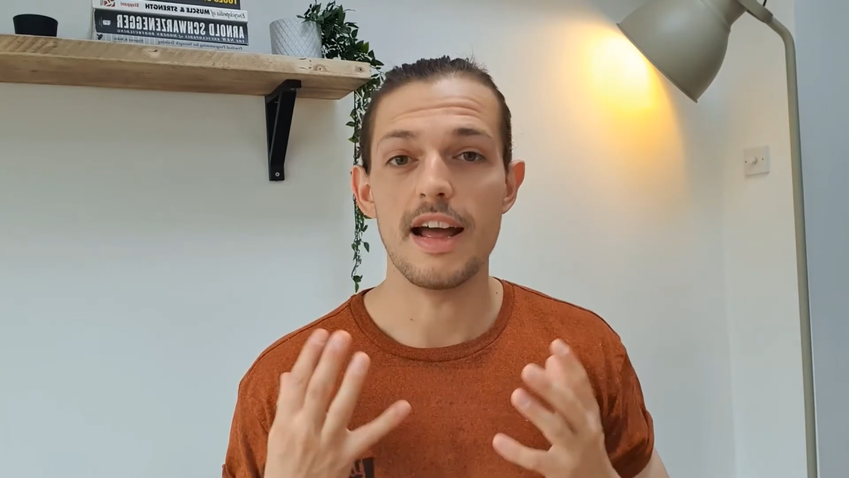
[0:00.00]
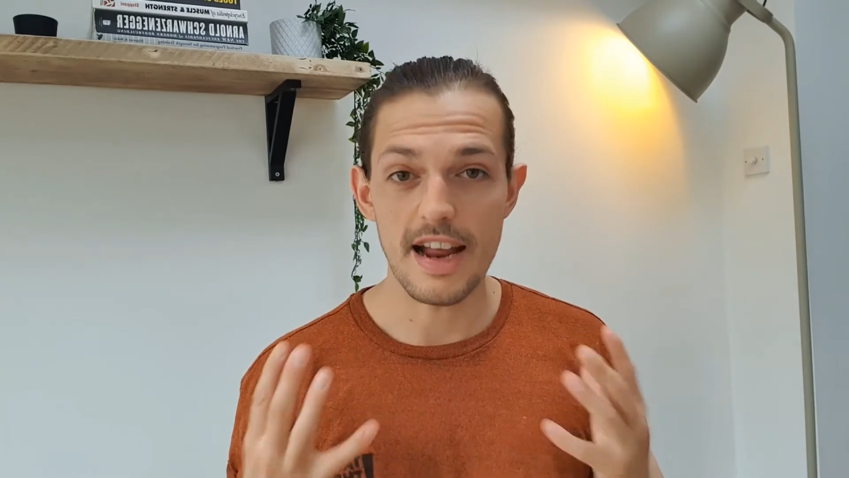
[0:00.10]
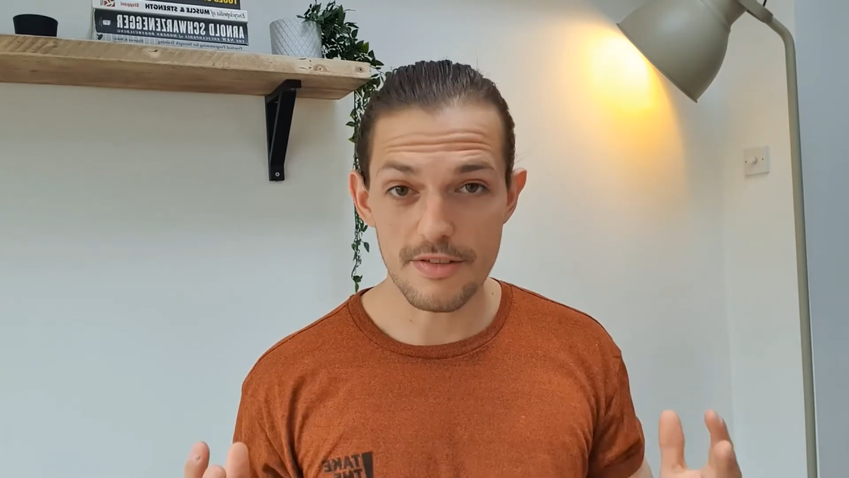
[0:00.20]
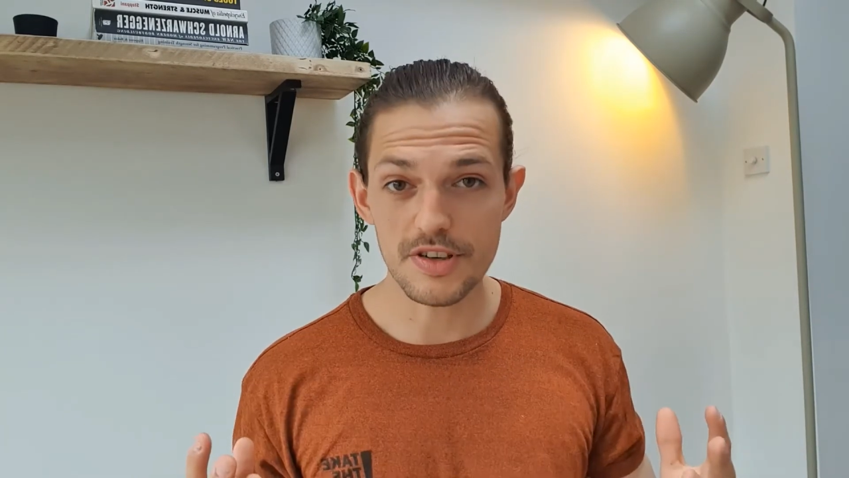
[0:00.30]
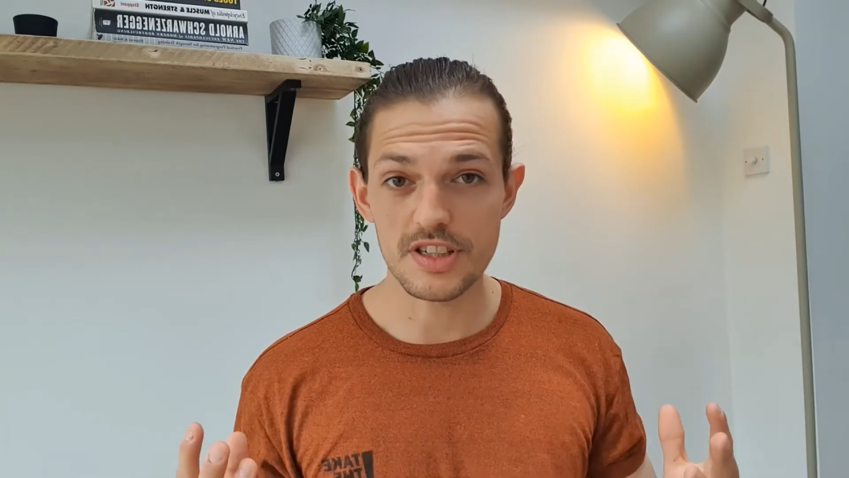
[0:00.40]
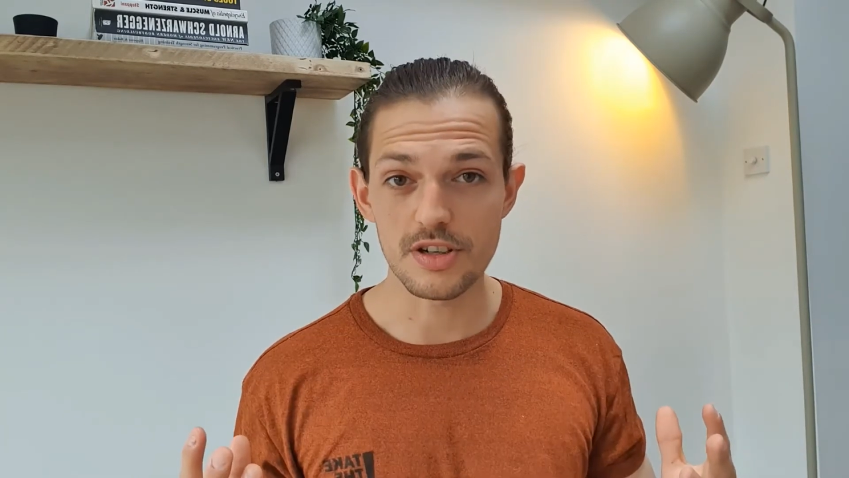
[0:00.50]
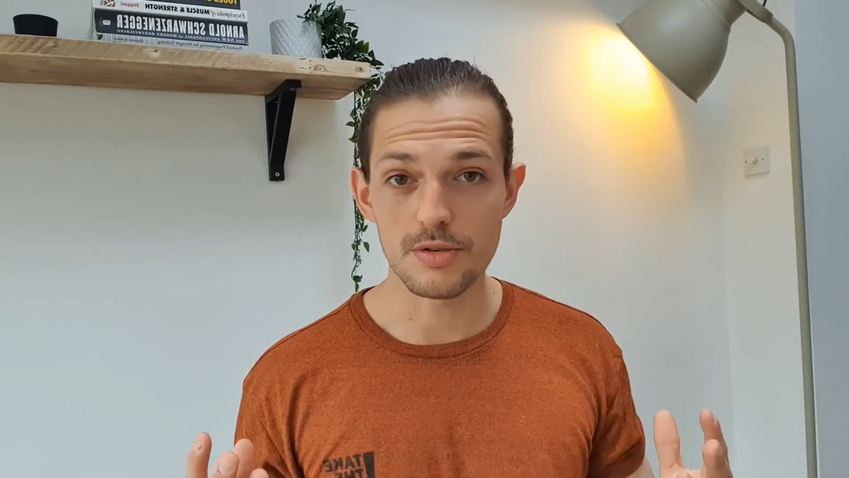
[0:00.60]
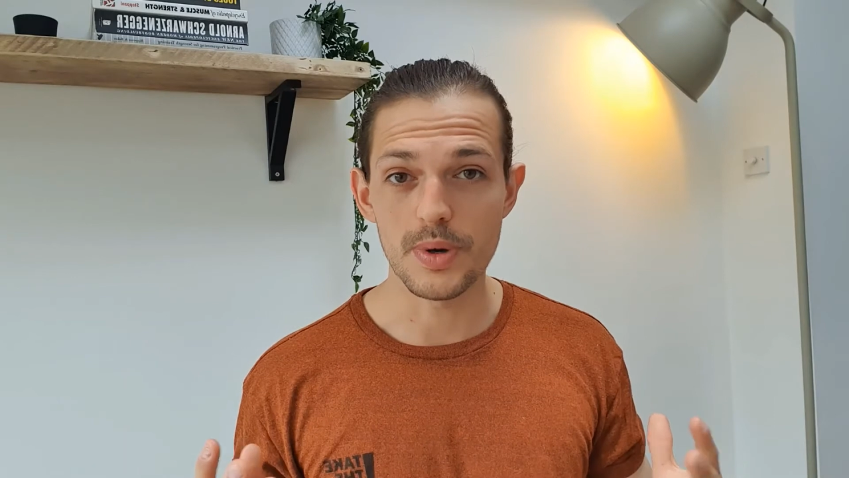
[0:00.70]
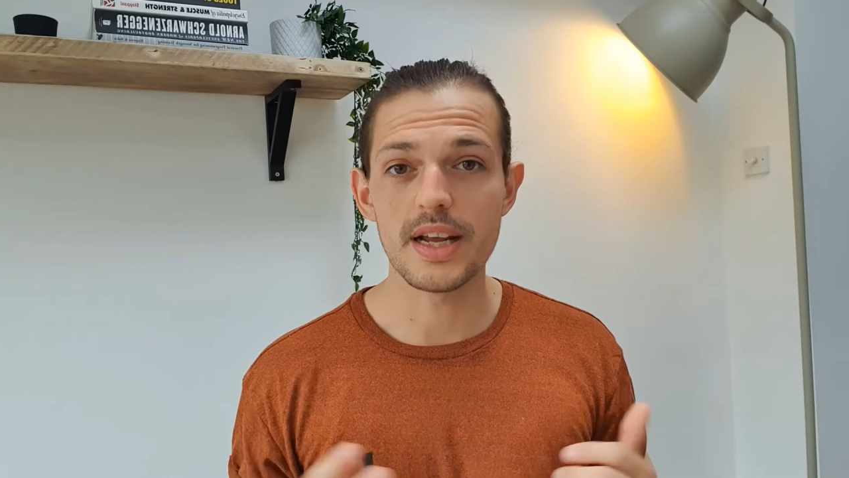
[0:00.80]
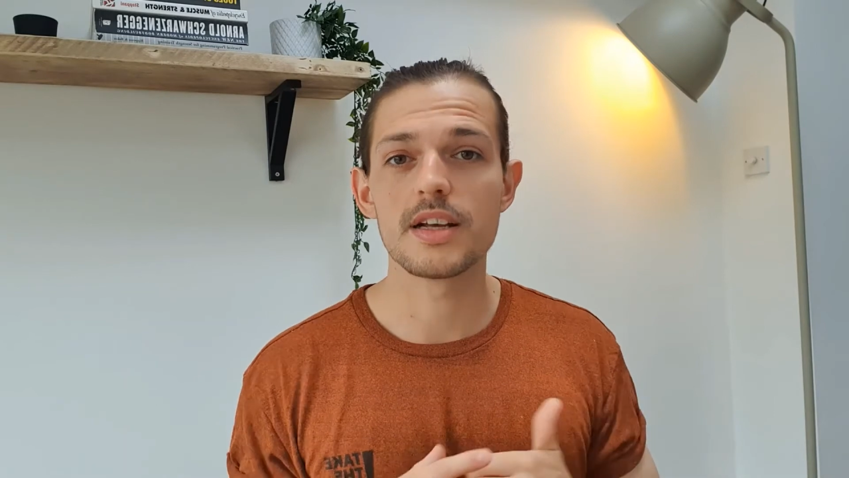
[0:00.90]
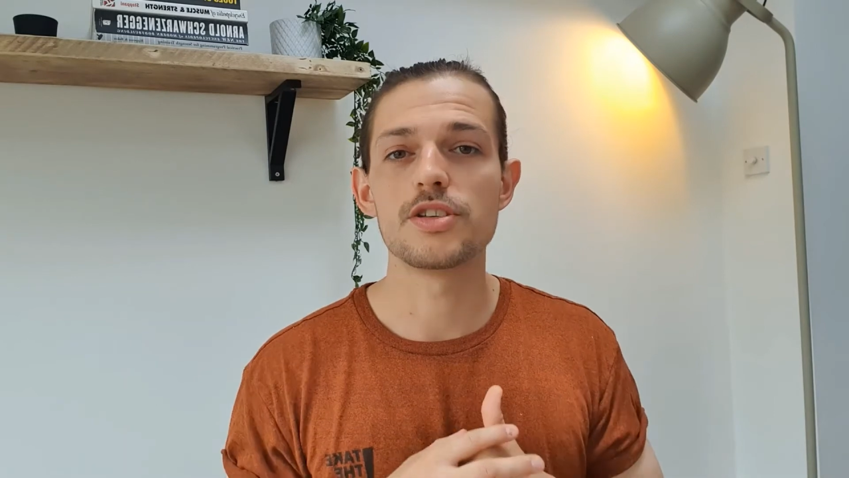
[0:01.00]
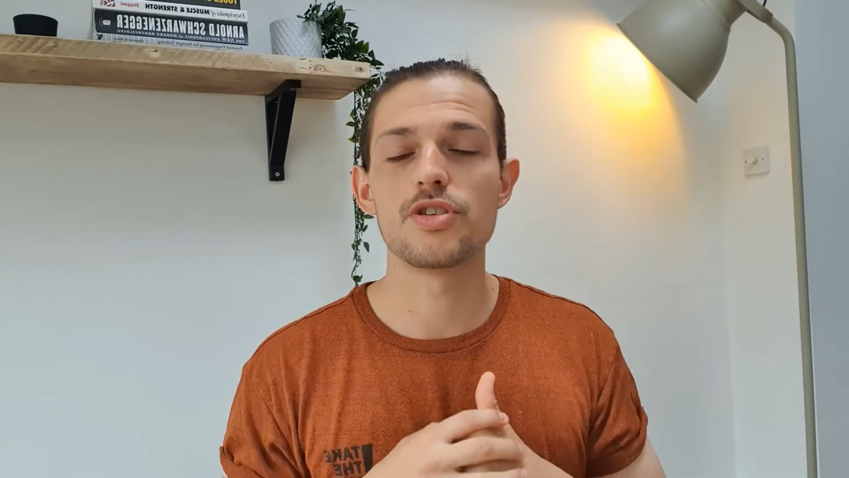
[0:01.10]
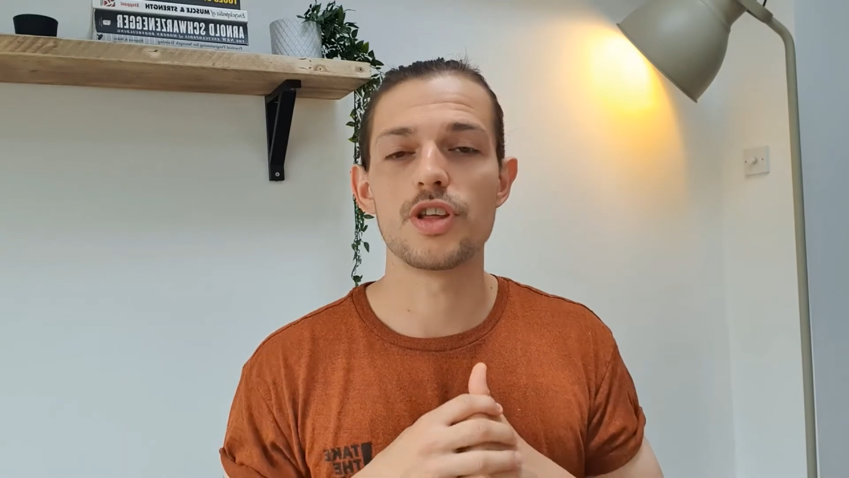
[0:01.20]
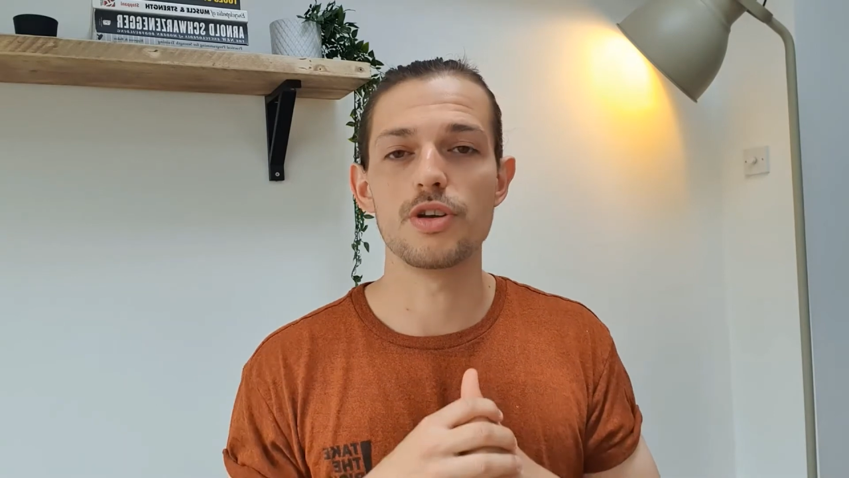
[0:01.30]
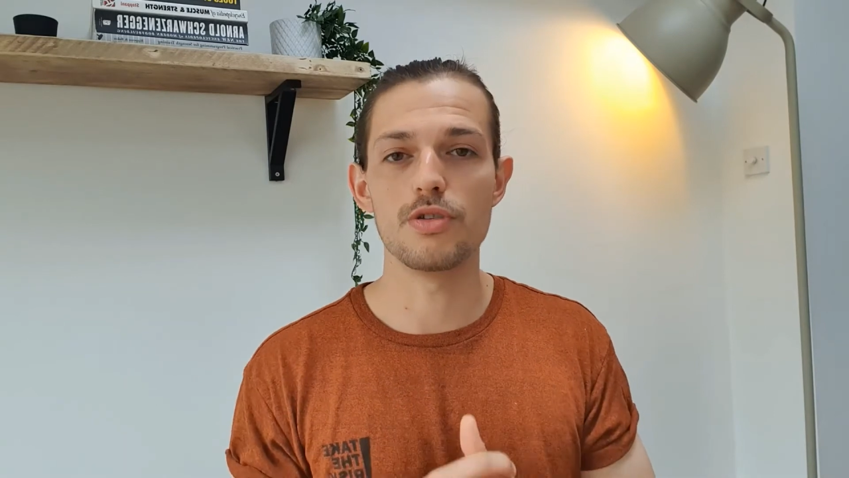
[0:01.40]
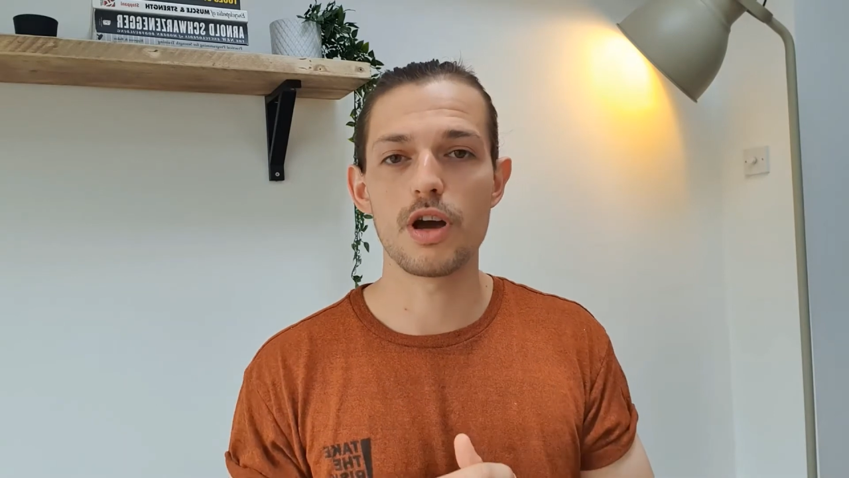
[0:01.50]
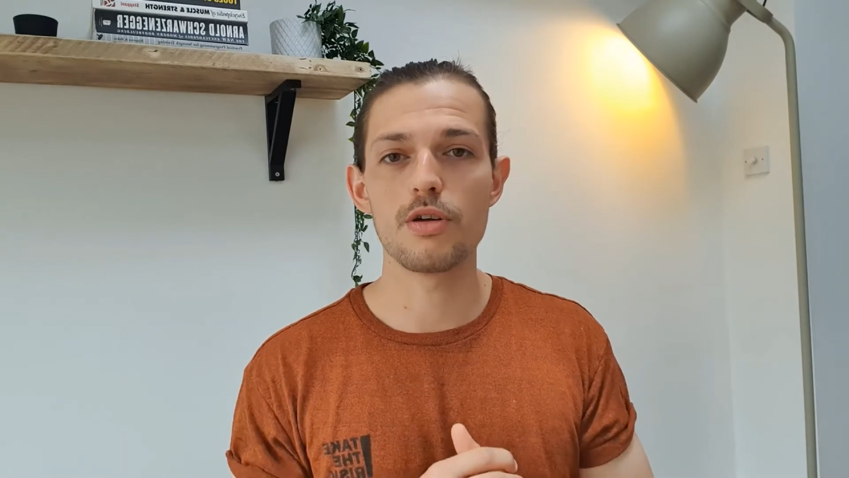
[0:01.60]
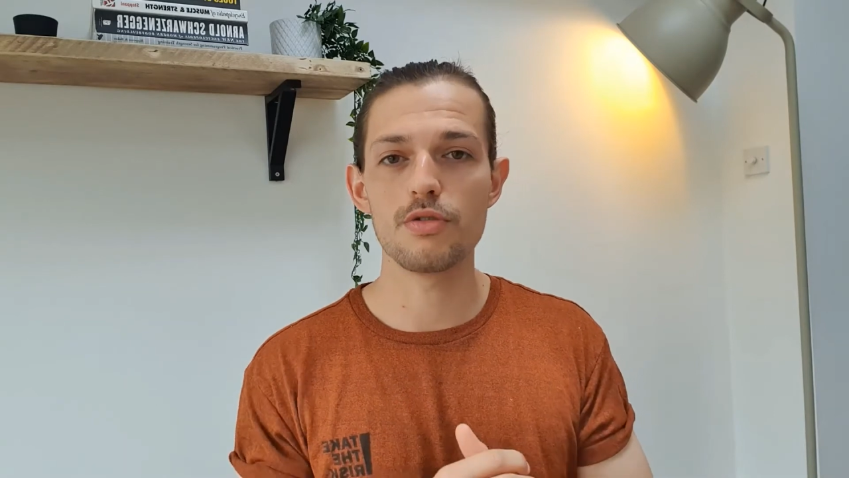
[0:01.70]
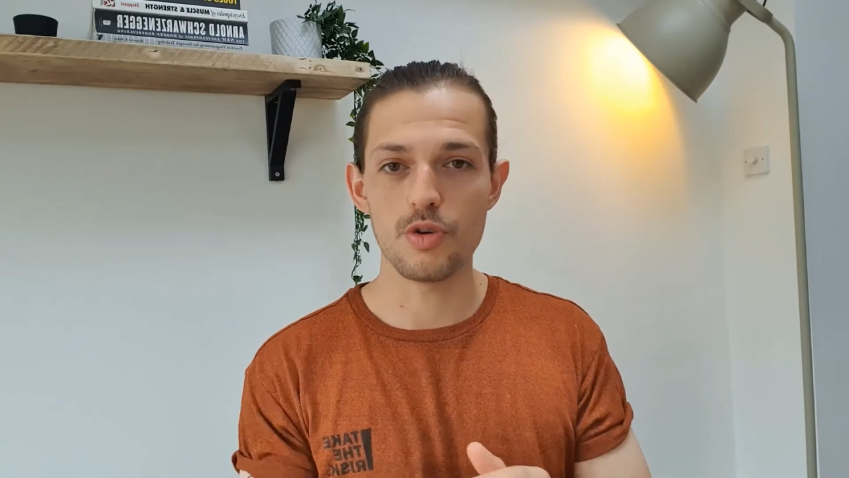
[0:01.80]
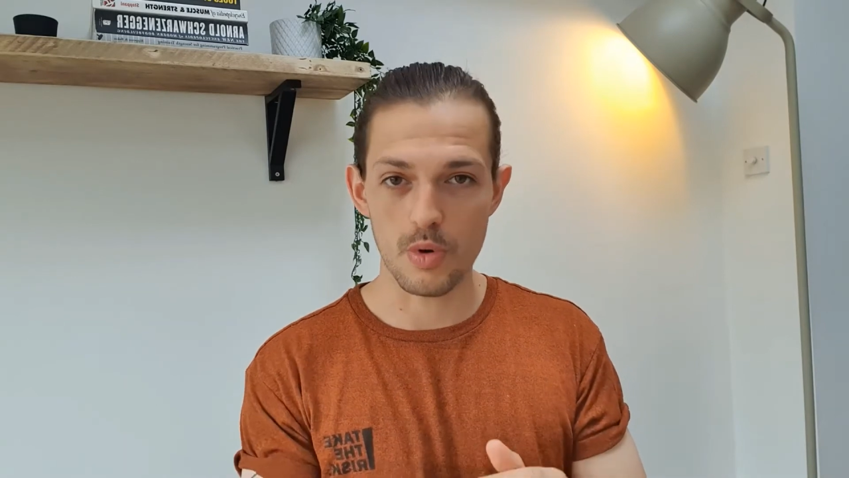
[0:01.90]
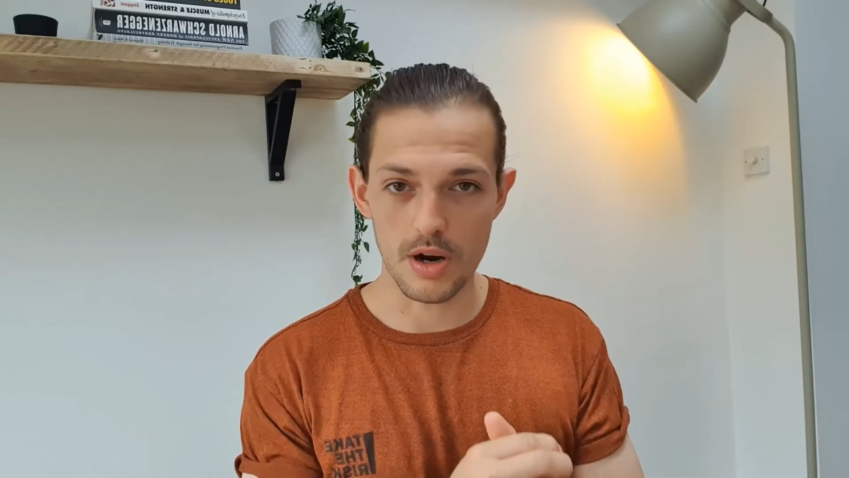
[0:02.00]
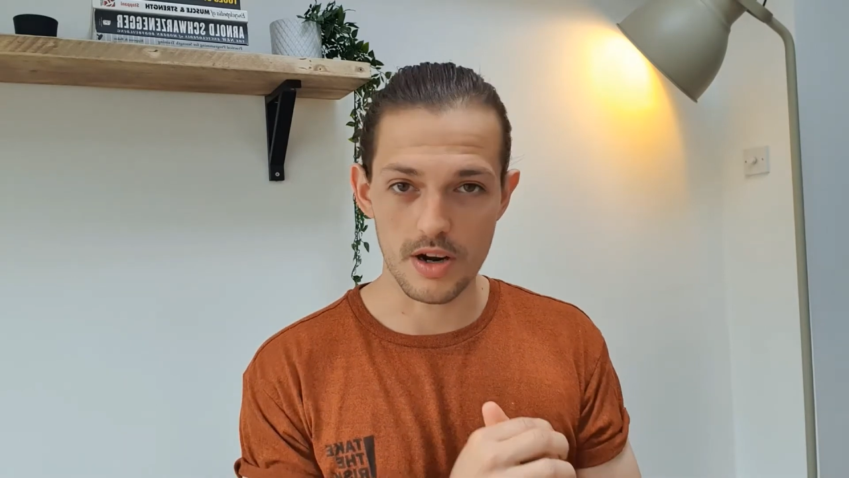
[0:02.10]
every single week so that you know you are